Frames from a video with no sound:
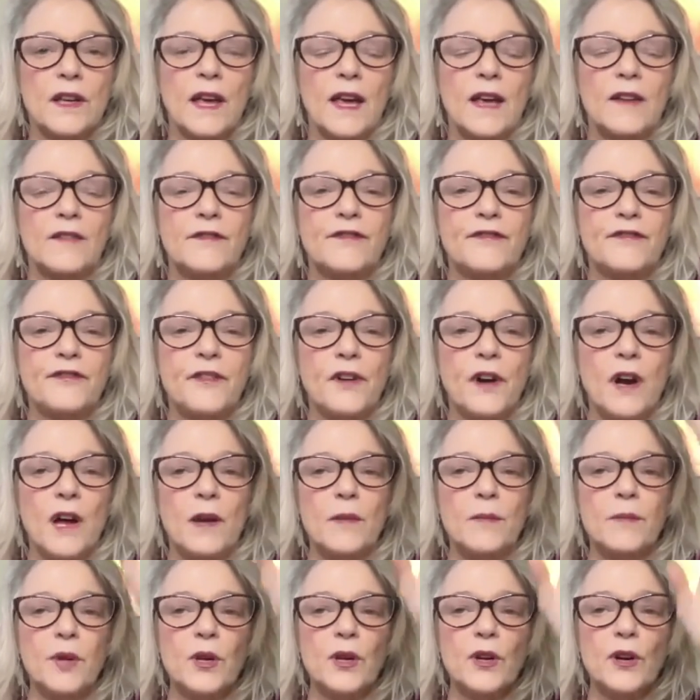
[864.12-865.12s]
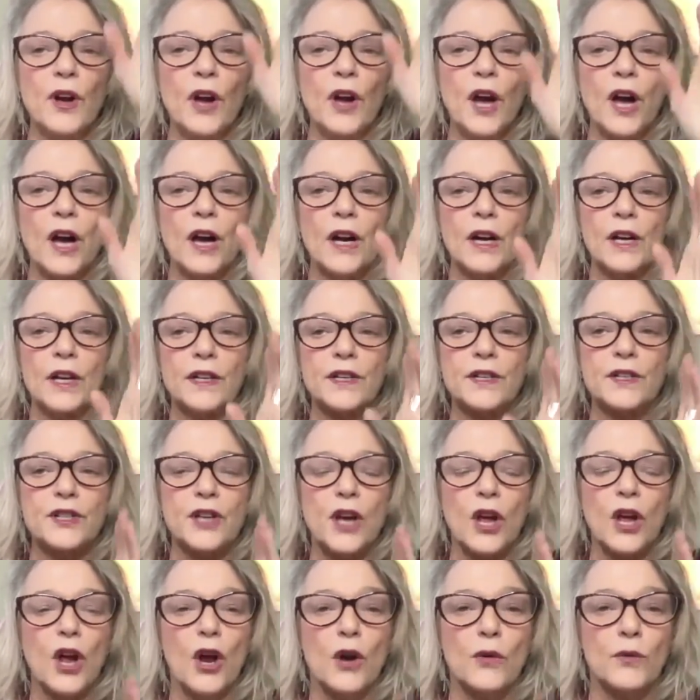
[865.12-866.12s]
And from your heart,
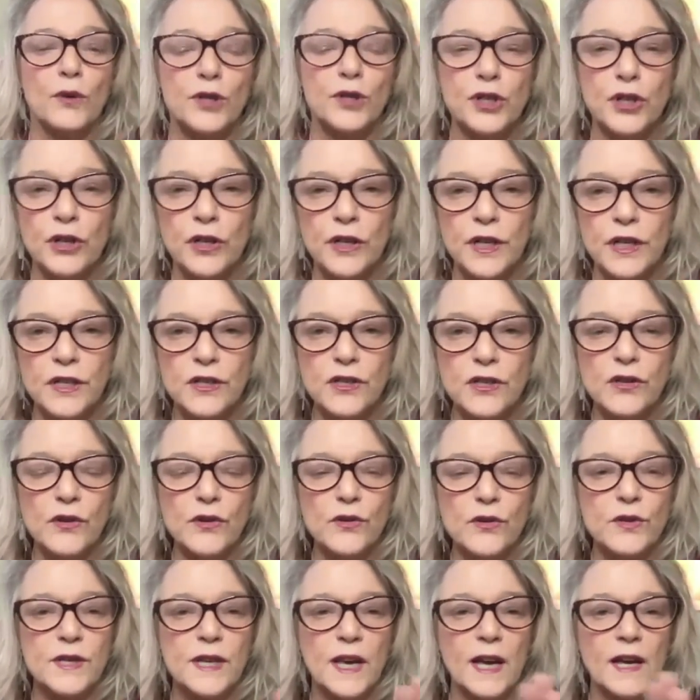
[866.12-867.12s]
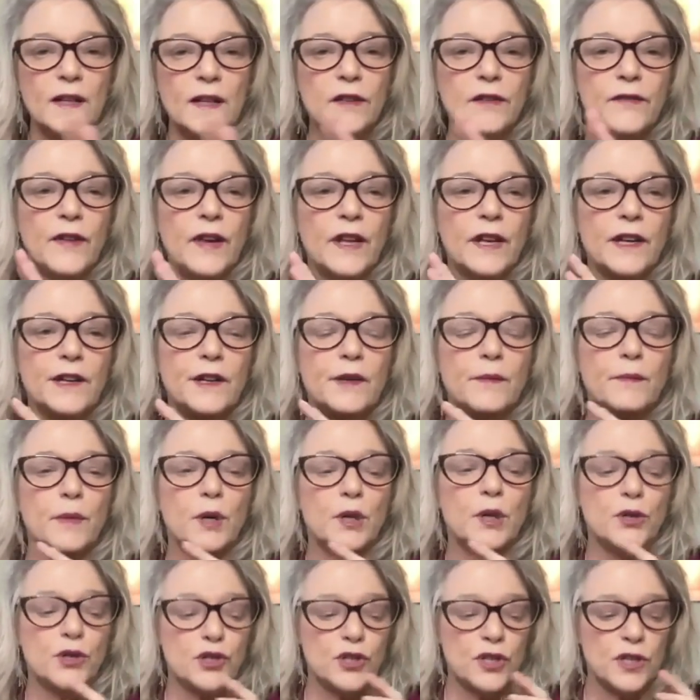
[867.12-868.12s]
returning to those elevated
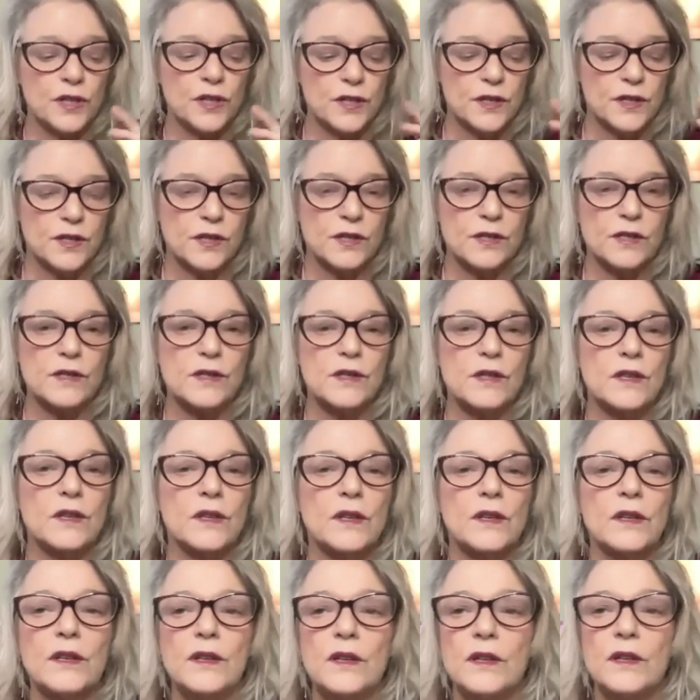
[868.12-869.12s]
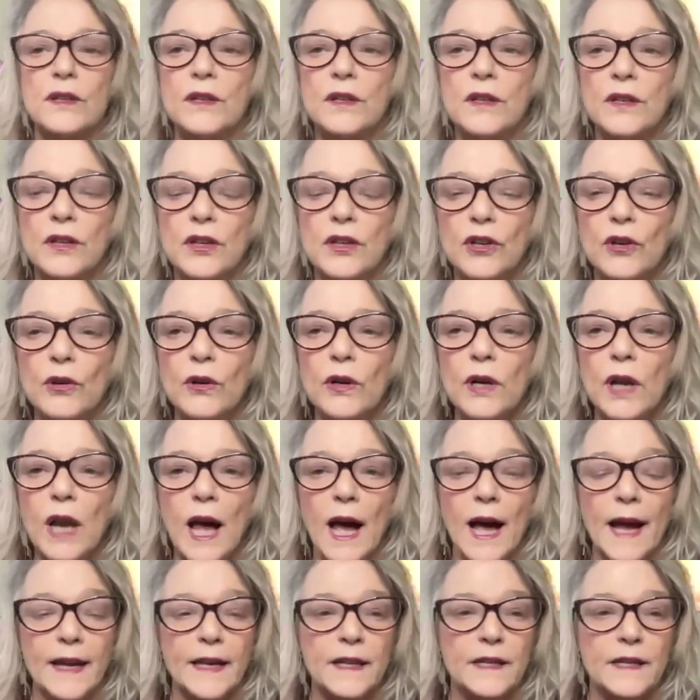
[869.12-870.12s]
emotions, your
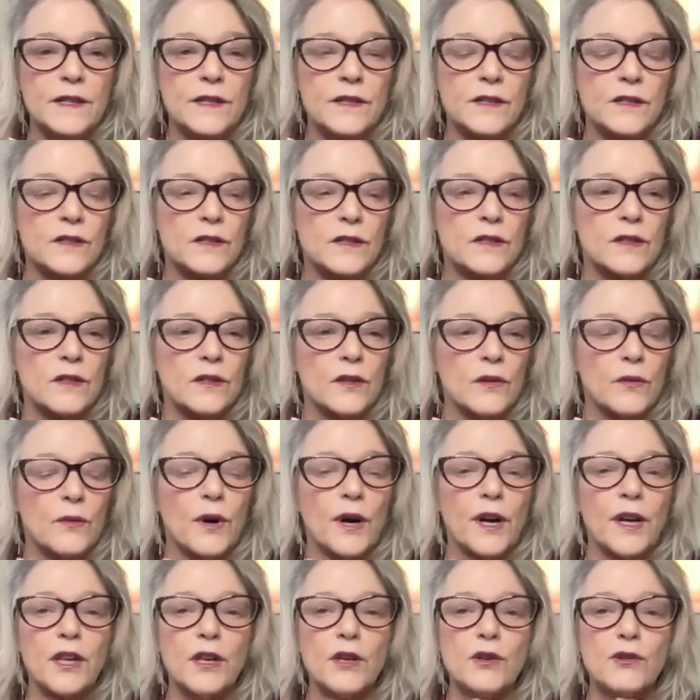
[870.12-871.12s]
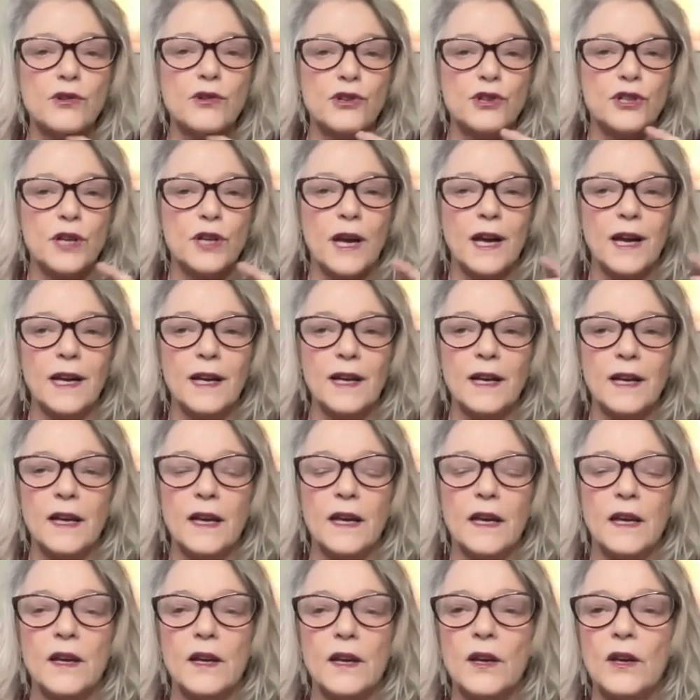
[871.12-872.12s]
light. What are you
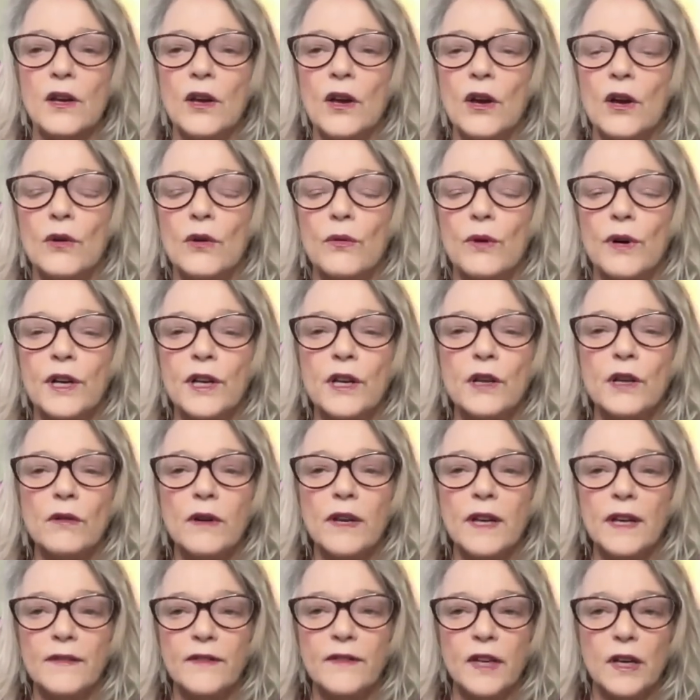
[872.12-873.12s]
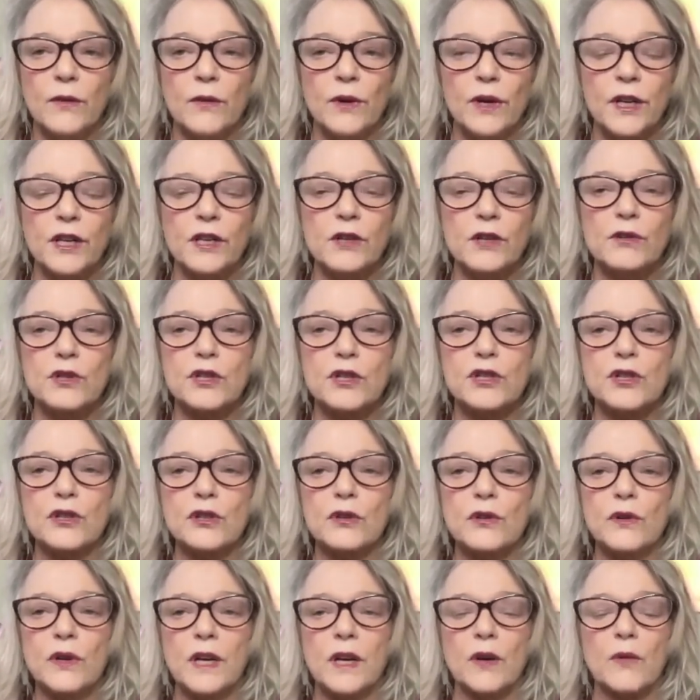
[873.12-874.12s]
shining? What are you living? What are you
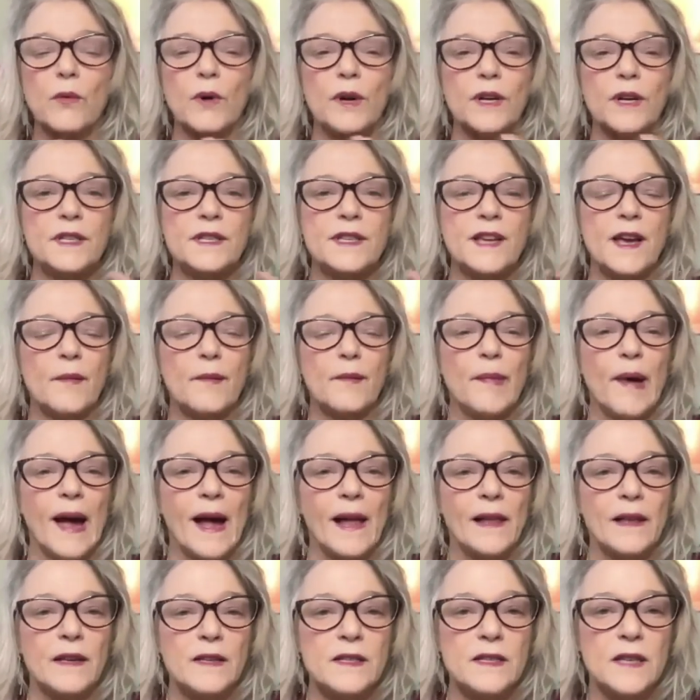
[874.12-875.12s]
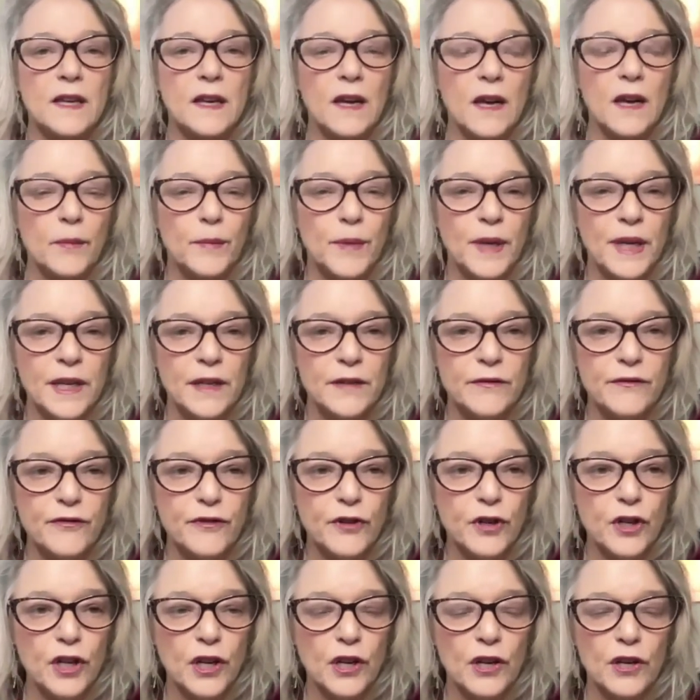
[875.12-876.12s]
doing? What is that balancing coming in
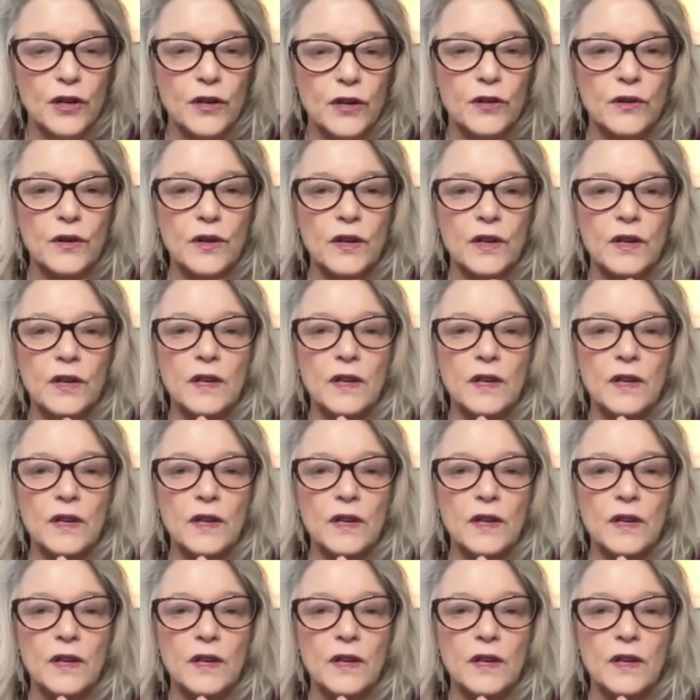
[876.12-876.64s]
for you?